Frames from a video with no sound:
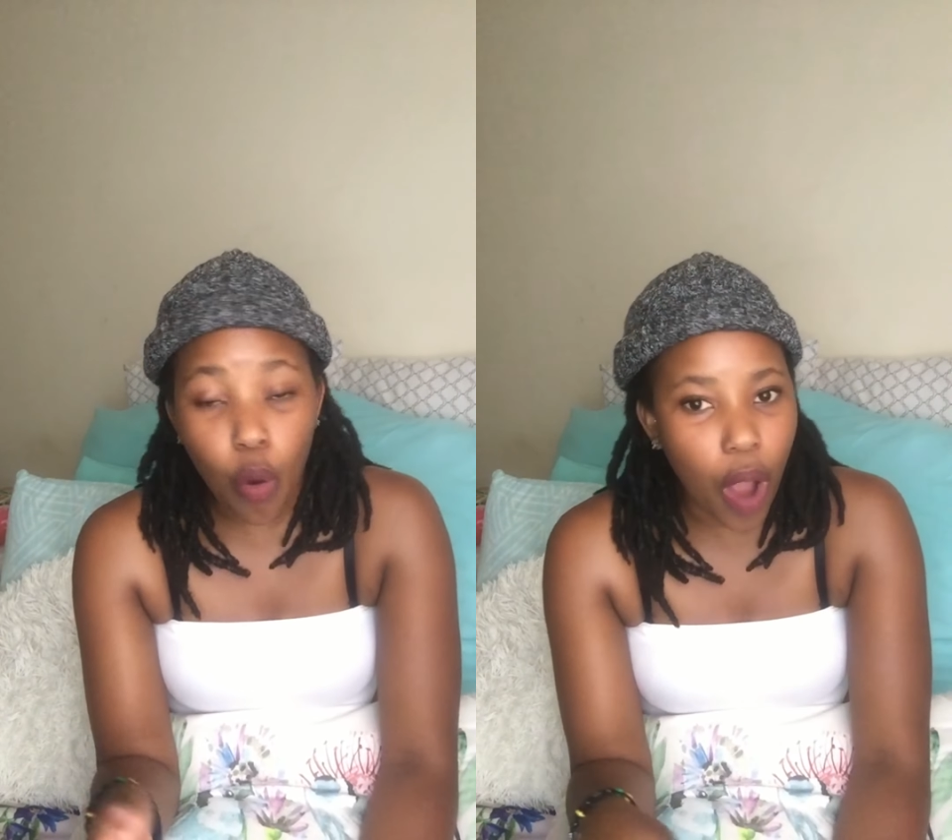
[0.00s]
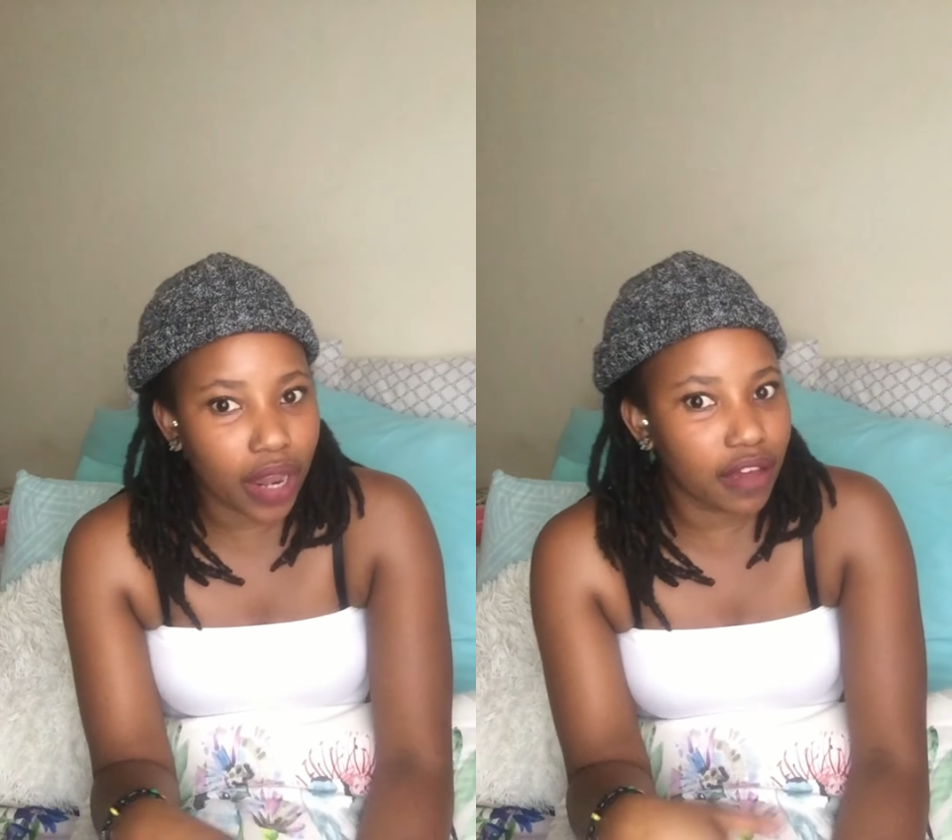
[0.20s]

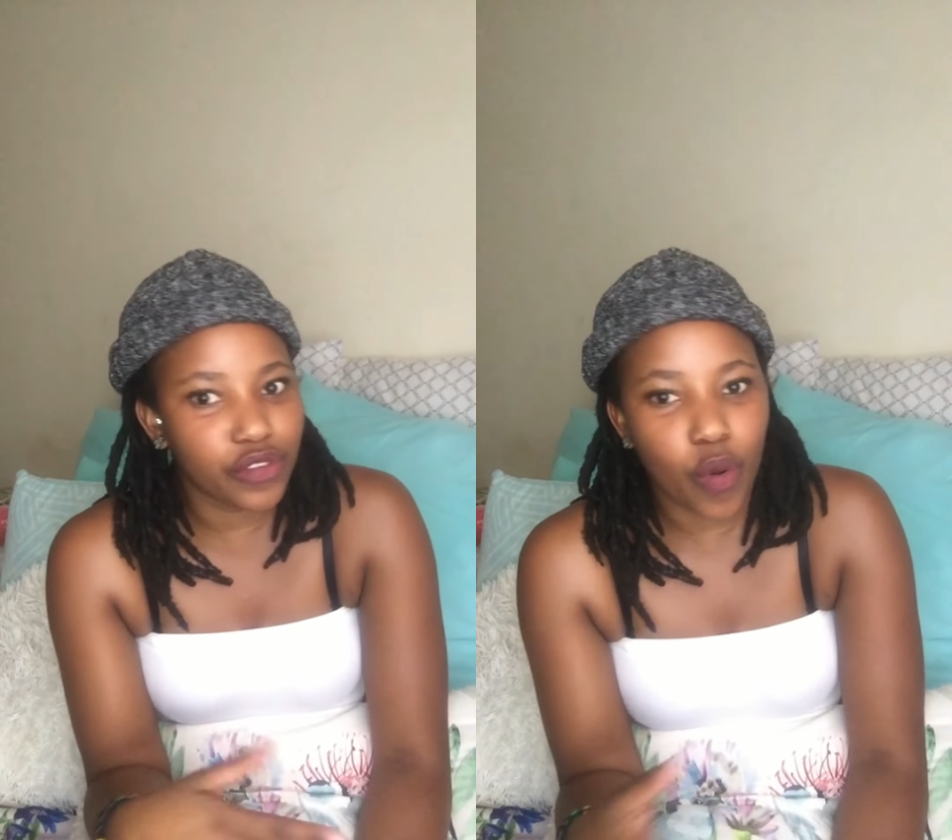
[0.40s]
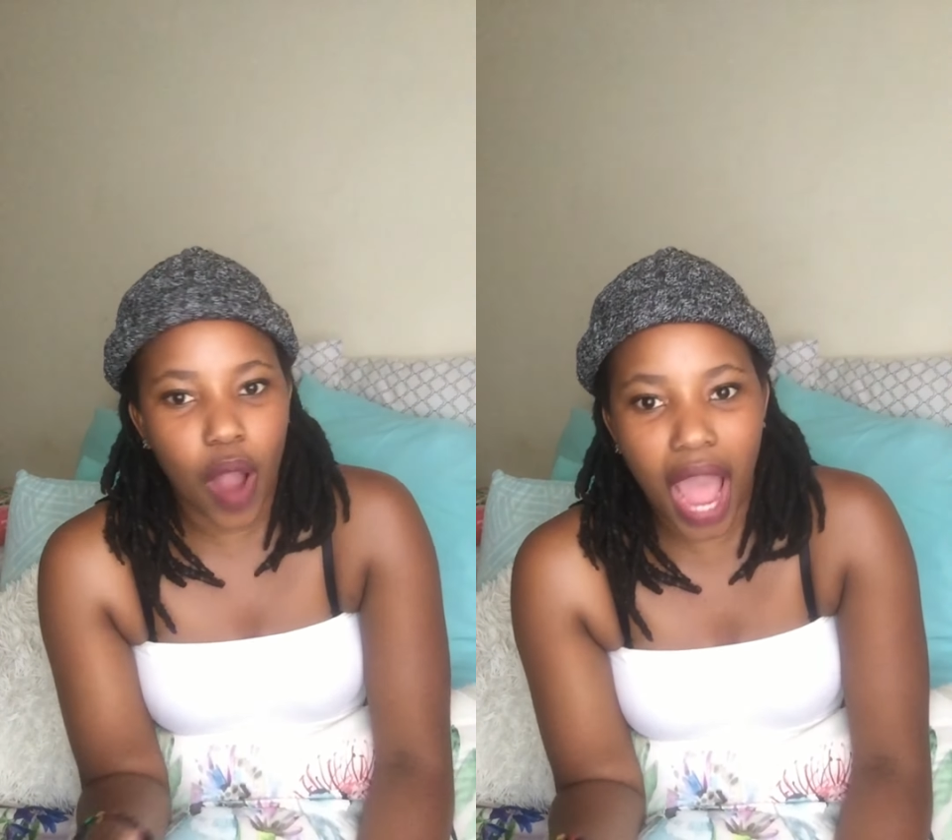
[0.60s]
oh, I love
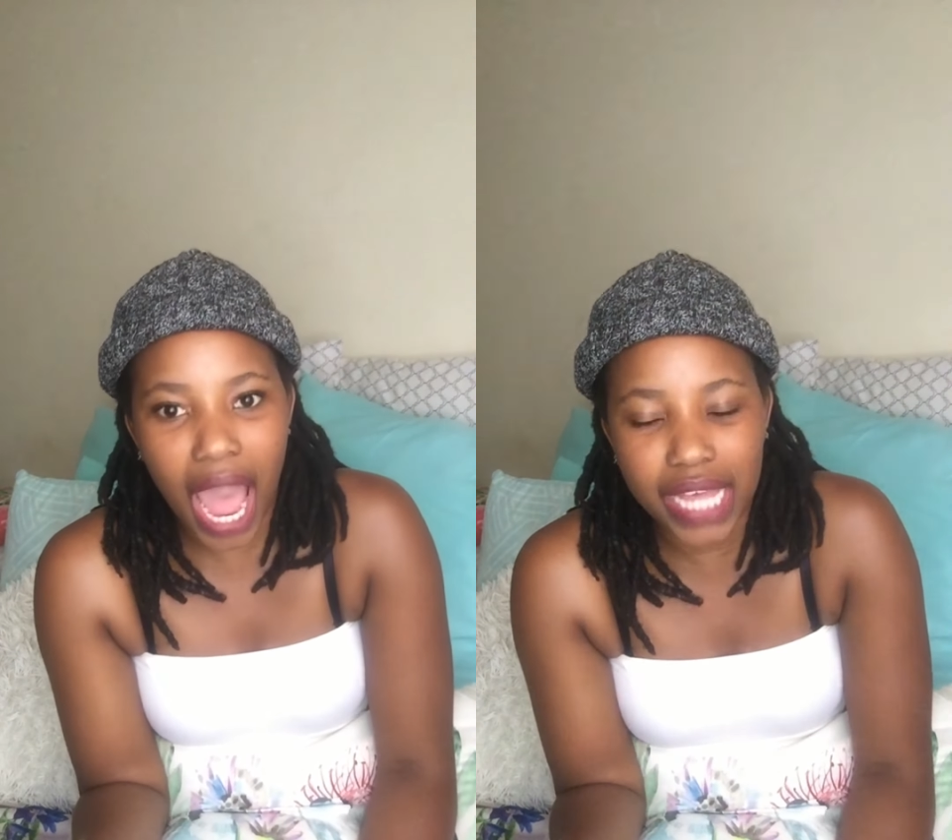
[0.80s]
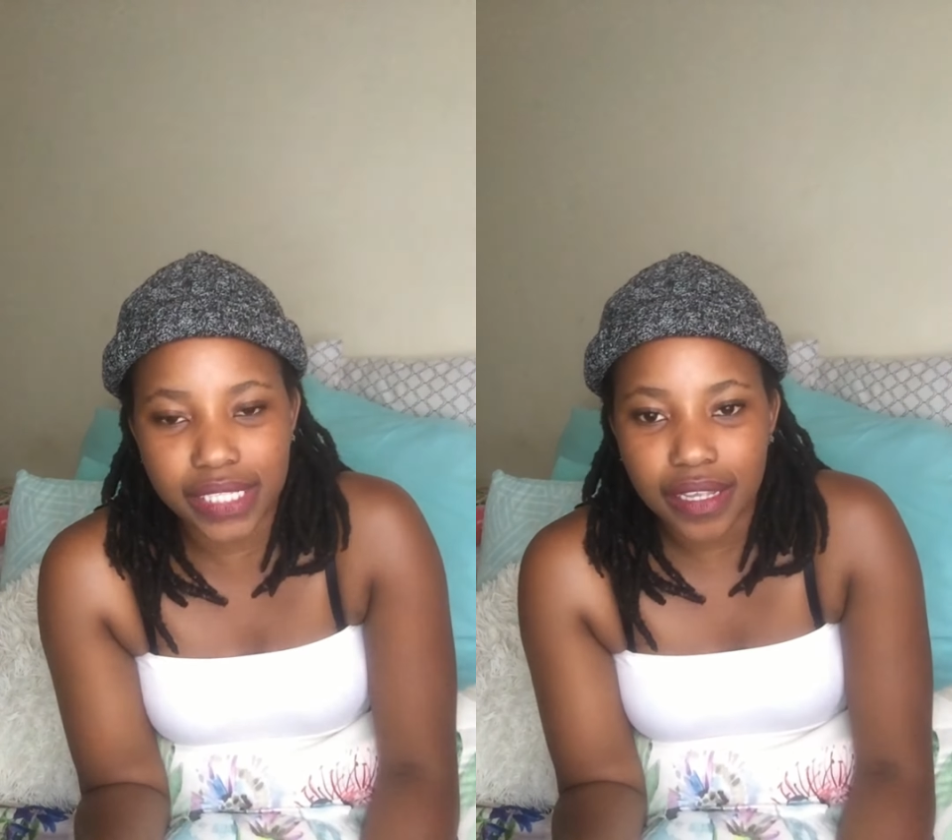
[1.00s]
your
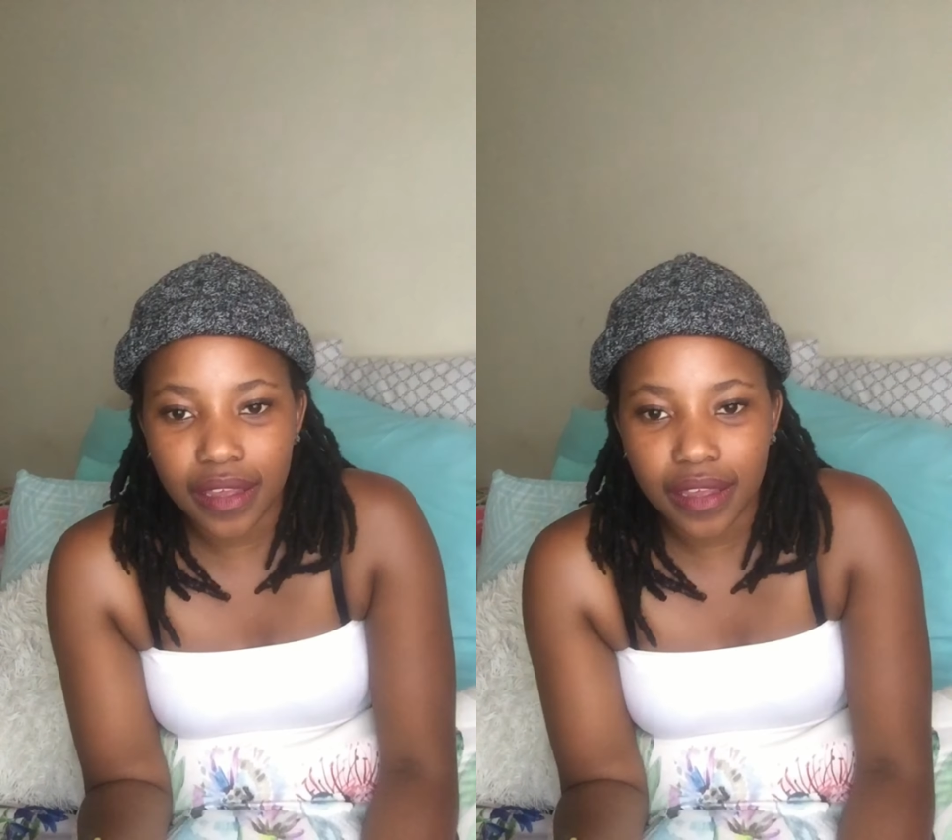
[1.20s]
eyes.